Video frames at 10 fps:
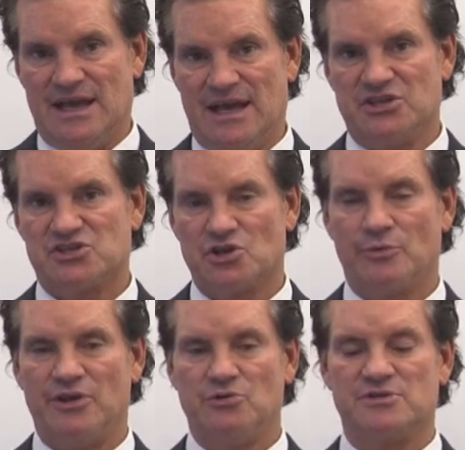And so
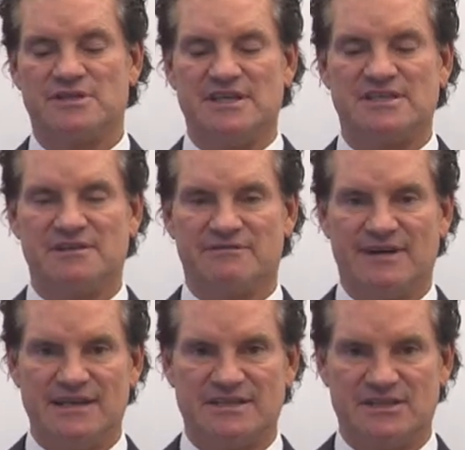we use these
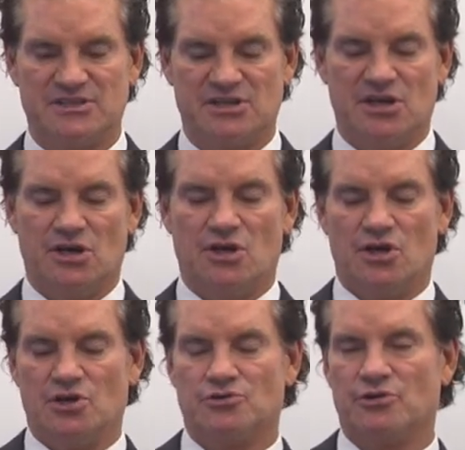devices
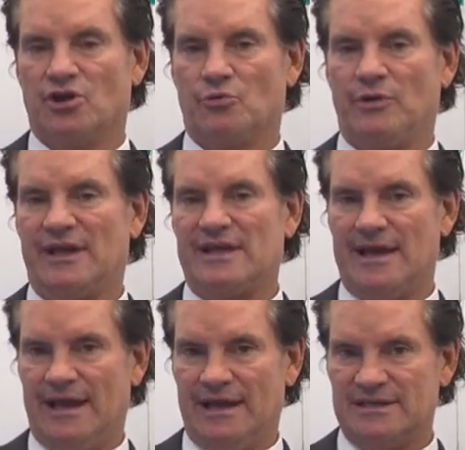during week
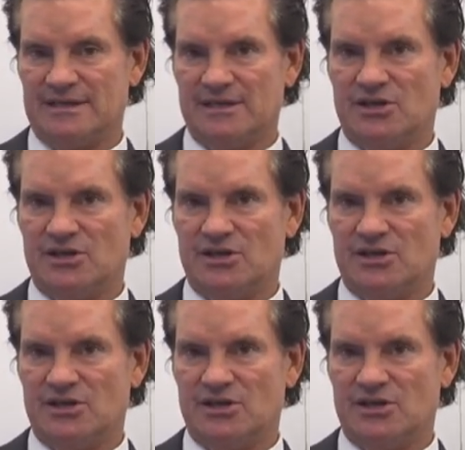8,